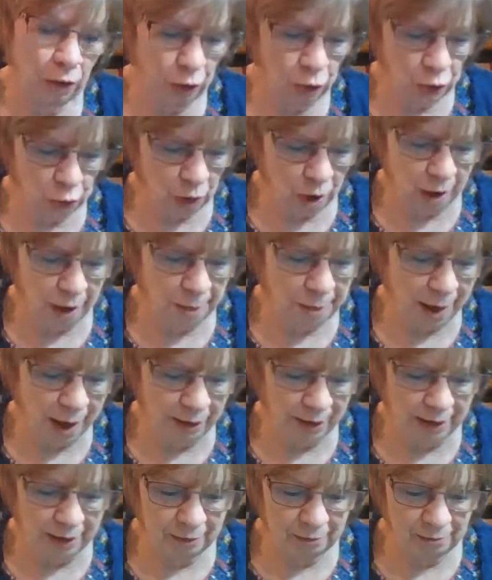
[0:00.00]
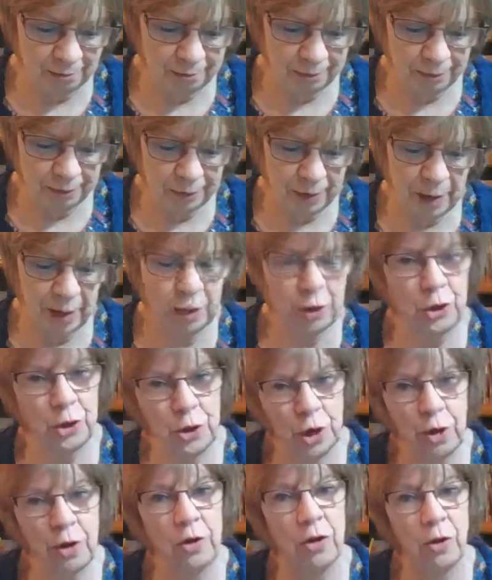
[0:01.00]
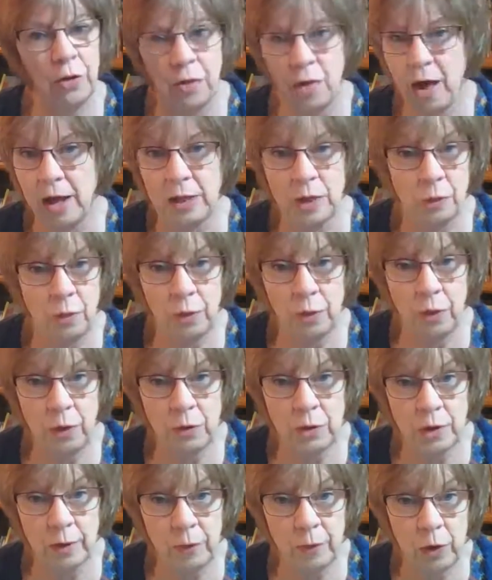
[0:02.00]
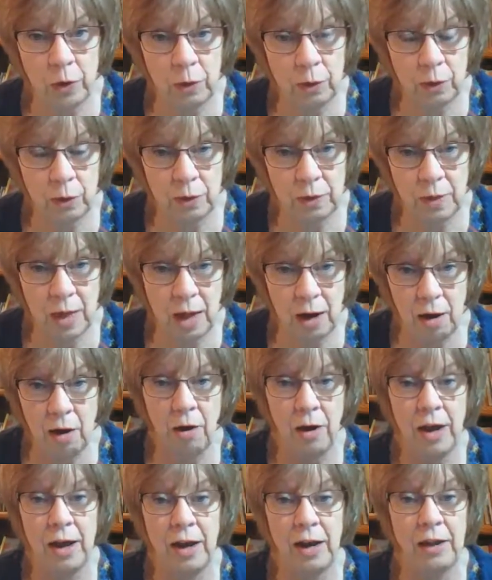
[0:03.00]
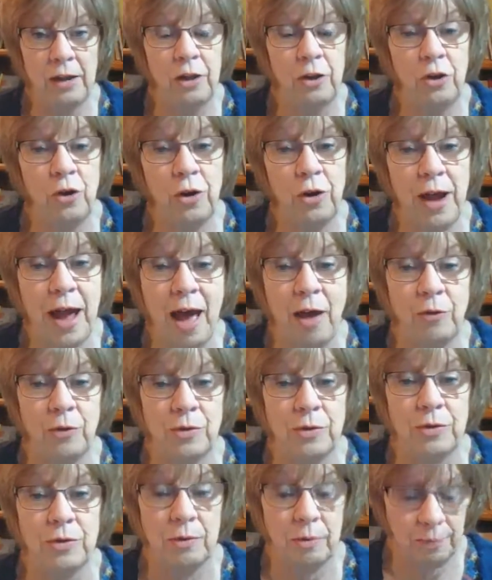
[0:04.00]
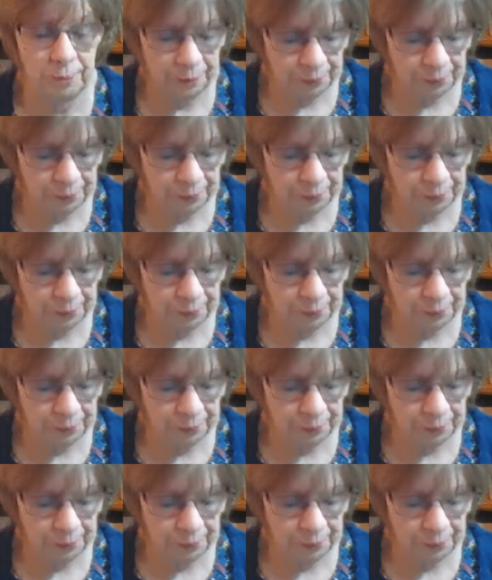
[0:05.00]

or draw about it, and share your thoughts with those of you that are in your house.